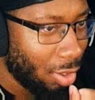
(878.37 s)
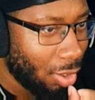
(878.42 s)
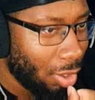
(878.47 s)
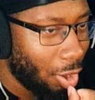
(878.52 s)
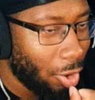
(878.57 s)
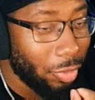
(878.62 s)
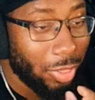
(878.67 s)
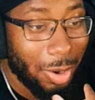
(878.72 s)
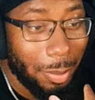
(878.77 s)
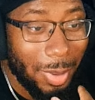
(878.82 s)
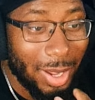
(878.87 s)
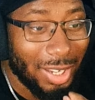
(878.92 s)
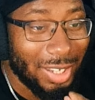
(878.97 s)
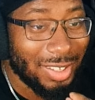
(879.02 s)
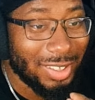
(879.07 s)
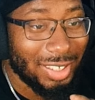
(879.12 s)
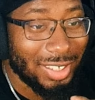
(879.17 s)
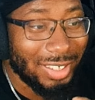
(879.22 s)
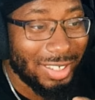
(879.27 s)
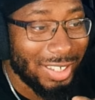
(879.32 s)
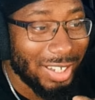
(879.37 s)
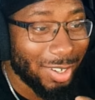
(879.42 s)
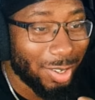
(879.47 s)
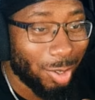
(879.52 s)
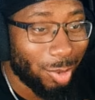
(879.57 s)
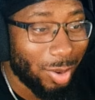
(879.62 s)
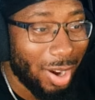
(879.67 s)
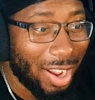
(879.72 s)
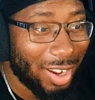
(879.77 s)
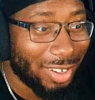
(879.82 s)
Oh, they're making the deer
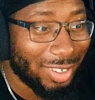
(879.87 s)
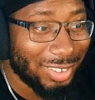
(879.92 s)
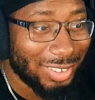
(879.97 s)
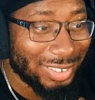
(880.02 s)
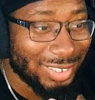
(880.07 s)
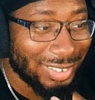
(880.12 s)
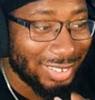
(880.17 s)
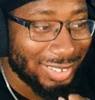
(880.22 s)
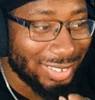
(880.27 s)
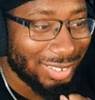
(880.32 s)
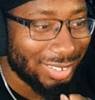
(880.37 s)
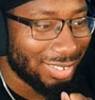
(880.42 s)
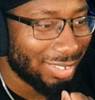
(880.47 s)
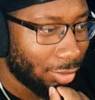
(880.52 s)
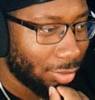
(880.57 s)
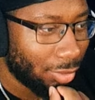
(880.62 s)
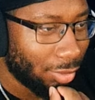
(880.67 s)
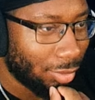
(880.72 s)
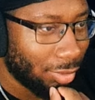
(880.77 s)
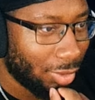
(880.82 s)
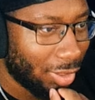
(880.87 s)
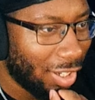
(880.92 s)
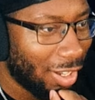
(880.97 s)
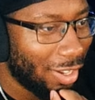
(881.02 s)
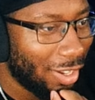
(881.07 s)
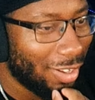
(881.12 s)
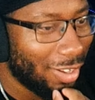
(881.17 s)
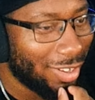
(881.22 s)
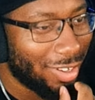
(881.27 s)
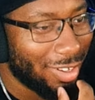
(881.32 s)
crackers.
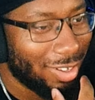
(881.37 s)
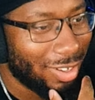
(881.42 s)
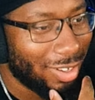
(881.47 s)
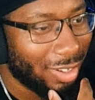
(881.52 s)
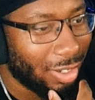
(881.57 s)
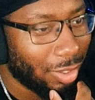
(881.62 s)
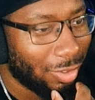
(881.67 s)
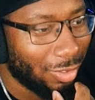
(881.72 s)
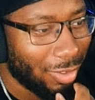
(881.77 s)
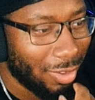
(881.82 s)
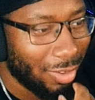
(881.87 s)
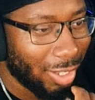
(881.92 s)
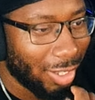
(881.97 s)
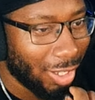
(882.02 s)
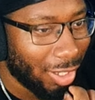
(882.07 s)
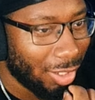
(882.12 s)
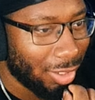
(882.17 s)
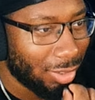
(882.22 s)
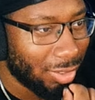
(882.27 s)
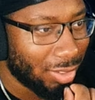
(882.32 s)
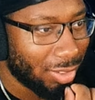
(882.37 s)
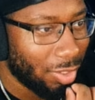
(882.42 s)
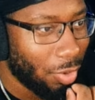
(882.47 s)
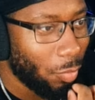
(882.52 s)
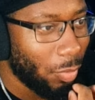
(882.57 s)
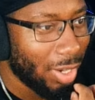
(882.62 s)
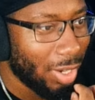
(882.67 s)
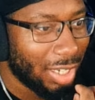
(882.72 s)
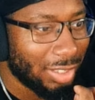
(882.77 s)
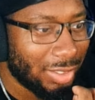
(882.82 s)
Oh, okay. No
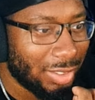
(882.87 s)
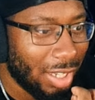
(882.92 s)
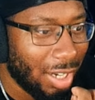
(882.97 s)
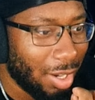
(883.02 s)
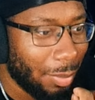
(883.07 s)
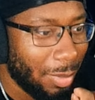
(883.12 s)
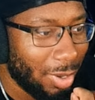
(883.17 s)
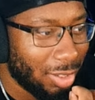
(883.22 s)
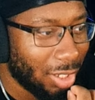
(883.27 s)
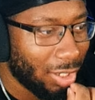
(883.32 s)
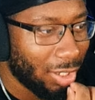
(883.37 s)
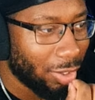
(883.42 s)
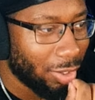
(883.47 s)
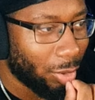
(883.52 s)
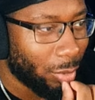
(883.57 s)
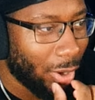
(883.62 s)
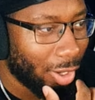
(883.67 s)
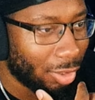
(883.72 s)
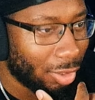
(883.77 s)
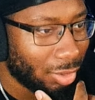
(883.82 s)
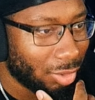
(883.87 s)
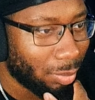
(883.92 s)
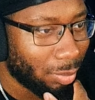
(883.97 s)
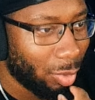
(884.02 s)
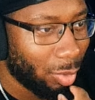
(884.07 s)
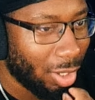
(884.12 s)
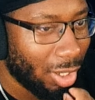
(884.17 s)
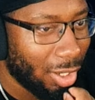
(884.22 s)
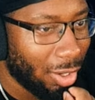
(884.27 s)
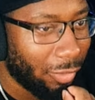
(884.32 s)
way, that's how they make the deer crackers,
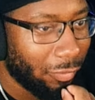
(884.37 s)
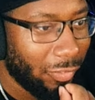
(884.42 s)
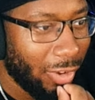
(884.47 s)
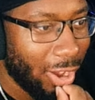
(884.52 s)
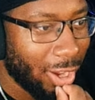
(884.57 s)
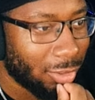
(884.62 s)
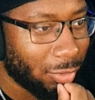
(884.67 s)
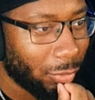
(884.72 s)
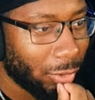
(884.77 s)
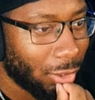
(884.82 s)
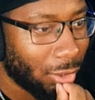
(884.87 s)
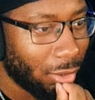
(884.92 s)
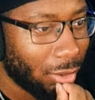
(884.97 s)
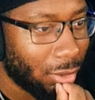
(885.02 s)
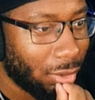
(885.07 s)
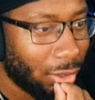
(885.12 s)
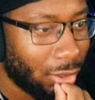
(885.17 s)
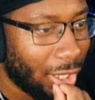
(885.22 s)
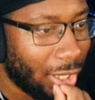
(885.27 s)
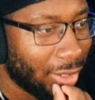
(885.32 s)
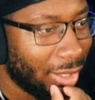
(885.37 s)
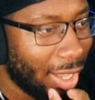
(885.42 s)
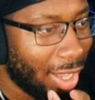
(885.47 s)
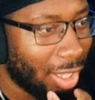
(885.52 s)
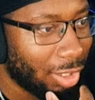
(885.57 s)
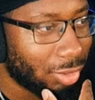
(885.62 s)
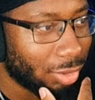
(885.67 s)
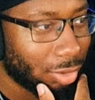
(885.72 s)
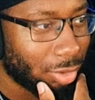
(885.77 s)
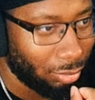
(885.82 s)
boy, in a factory like
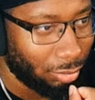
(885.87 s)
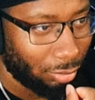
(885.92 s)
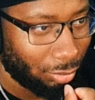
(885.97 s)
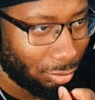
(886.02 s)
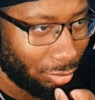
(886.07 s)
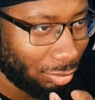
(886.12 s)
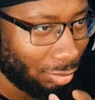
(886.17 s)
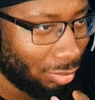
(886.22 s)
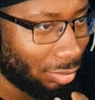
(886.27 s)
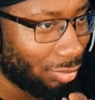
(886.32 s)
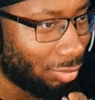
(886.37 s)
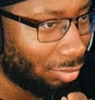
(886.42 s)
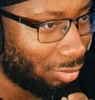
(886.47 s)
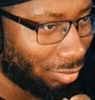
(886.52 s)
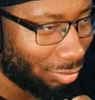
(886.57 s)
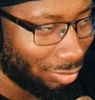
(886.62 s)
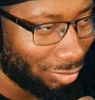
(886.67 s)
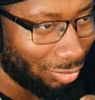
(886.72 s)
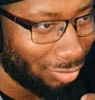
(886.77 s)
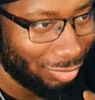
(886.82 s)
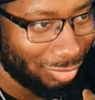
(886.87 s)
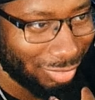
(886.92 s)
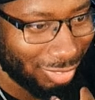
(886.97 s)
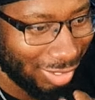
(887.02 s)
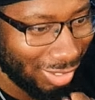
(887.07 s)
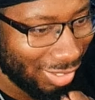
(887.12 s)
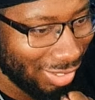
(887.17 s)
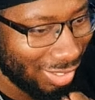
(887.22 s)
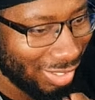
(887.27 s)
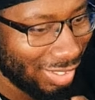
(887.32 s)
that.
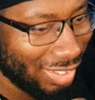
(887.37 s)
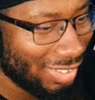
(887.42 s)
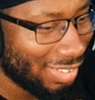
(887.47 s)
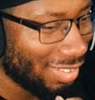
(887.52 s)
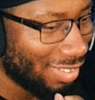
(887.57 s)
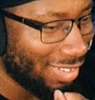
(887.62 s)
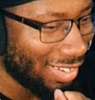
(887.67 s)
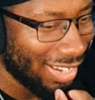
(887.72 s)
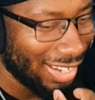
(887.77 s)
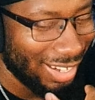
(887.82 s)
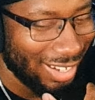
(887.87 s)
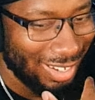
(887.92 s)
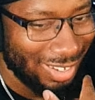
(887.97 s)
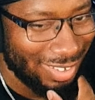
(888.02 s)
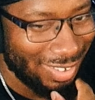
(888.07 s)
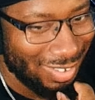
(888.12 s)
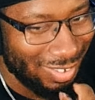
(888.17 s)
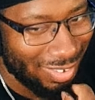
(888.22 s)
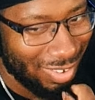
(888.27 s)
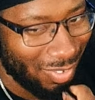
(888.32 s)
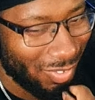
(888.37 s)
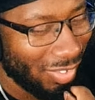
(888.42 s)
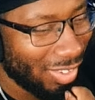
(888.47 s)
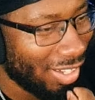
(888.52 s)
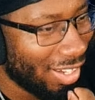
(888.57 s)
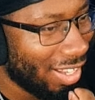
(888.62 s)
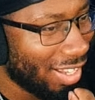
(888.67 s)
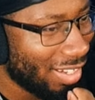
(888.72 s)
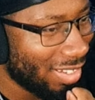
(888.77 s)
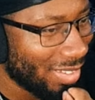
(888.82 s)
Hey, this song kind of cool. I
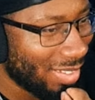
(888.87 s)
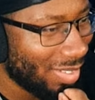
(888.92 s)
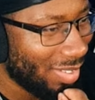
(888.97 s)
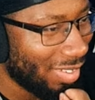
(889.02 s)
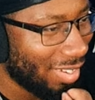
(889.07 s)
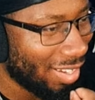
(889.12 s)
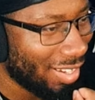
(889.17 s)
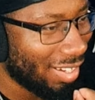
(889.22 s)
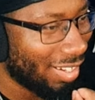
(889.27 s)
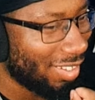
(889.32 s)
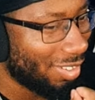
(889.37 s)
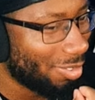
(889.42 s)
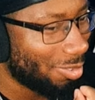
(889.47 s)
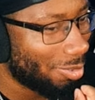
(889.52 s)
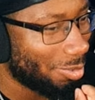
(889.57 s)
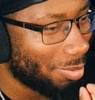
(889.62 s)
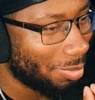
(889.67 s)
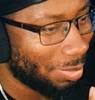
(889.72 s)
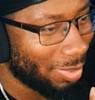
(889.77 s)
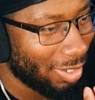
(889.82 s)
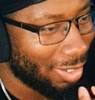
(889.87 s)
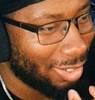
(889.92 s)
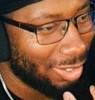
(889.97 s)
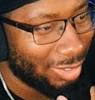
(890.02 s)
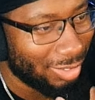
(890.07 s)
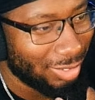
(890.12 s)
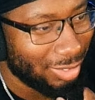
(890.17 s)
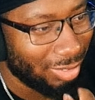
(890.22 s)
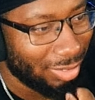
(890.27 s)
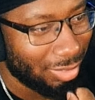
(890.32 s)
won't lie, this song kind of cool, bro.
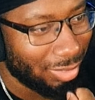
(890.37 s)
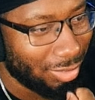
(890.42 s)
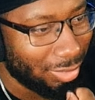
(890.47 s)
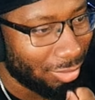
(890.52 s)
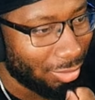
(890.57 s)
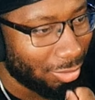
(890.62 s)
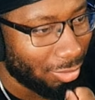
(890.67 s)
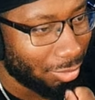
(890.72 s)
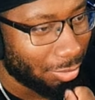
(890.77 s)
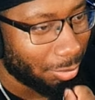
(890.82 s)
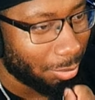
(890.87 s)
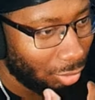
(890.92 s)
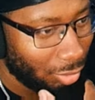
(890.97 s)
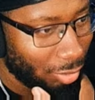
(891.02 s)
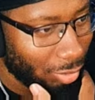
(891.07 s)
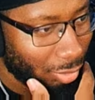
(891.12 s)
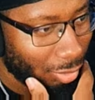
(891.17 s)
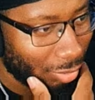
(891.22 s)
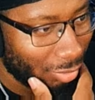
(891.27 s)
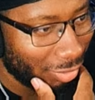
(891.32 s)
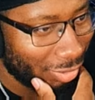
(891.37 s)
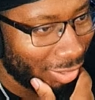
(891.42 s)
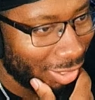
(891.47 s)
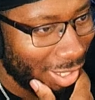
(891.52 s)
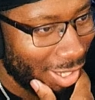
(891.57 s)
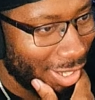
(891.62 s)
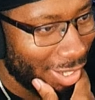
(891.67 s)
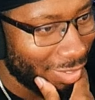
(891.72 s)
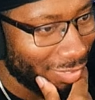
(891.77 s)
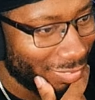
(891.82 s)

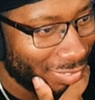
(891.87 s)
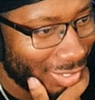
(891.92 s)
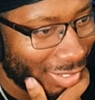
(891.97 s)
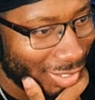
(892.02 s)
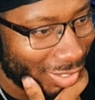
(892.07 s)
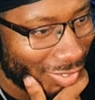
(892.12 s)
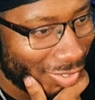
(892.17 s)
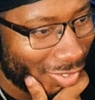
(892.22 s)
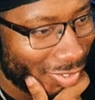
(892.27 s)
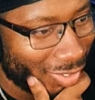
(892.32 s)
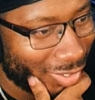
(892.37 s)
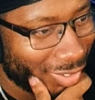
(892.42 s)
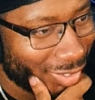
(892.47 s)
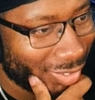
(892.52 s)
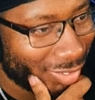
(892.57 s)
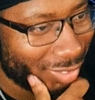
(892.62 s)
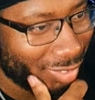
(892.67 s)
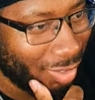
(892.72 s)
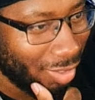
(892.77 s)
Okay, wait, hold on.